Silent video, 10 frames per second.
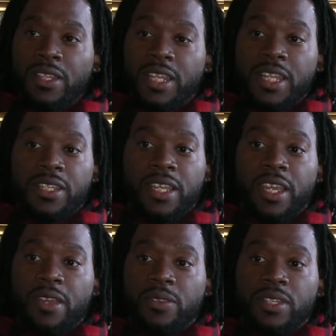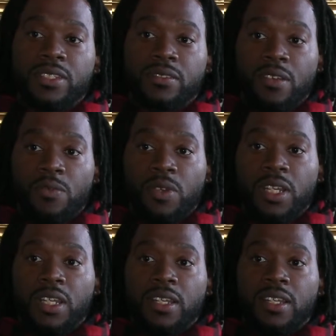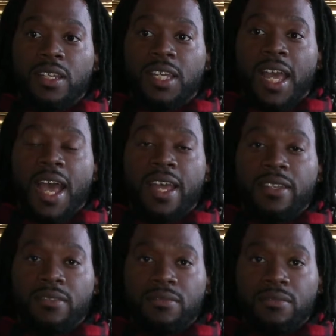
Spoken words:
They need to hear this of what God,